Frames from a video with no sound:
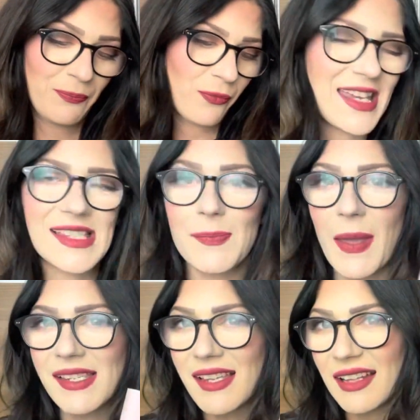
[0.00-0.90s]
It's
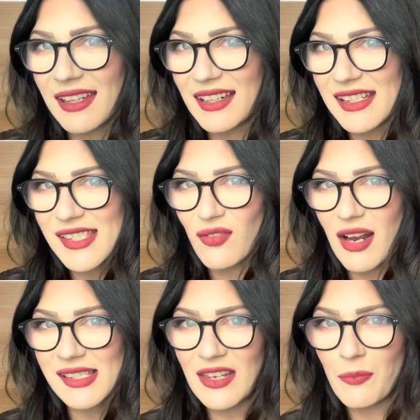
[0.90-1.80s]
basically an
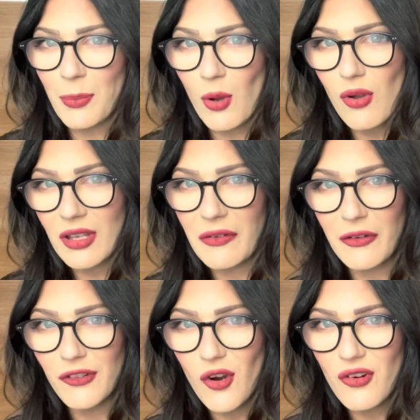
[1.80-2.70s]
interactive book, if
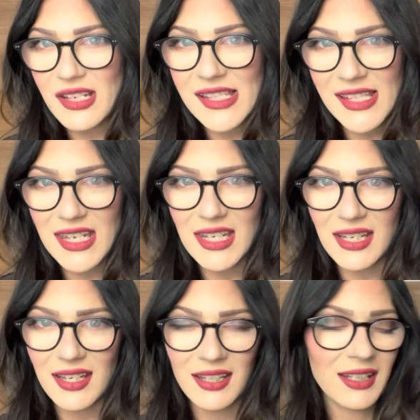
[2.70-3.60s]
you've not already seen it.